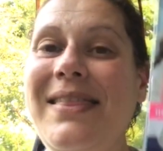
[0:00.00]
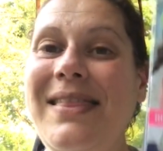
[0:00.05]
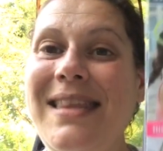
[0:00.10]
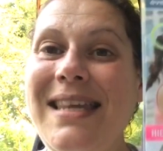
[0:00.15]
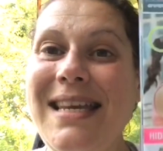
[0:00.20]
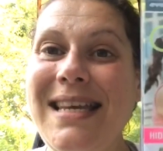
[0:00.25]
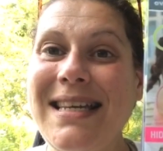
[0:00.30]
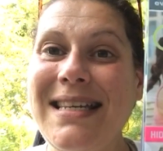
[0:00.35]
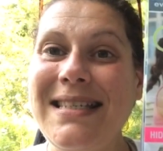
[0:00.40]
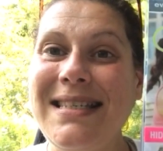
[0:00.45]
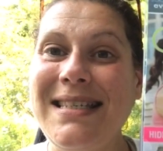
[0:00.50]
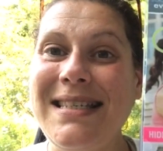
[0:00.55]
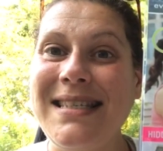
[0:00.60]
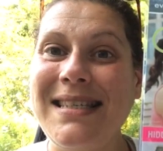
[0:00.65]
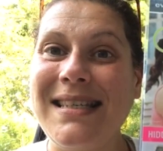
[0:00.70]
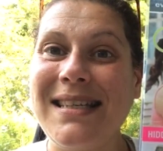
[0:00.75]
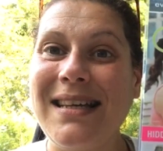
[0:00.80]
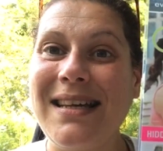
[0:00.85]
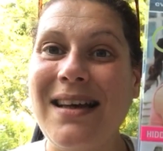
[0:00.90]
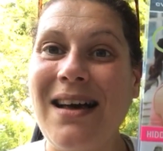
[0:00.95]

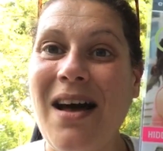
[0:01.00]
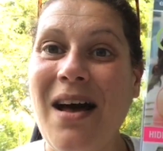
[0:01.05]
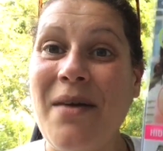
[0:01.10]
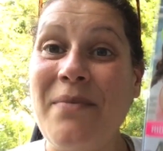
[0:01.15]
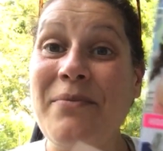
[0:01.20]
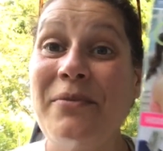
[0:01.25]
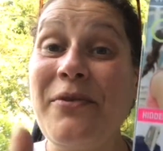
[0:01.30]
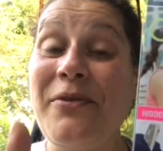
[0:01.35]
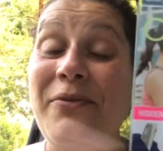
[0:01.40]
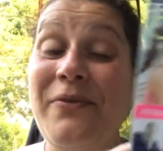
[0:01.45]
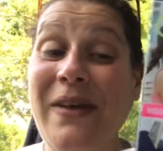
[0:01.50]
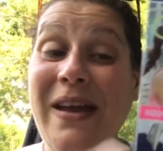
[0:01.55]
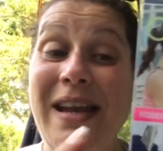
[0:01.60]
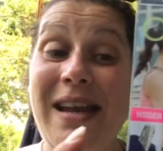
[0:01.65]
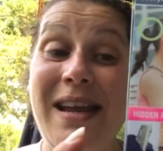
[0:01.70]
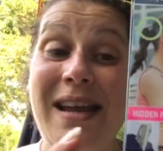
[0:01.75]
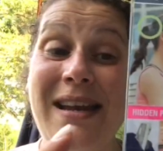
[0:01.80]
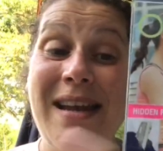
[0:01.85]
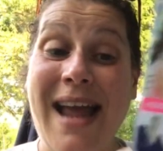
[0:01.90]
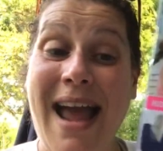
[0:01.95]
These um,
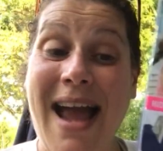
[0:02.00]
fit and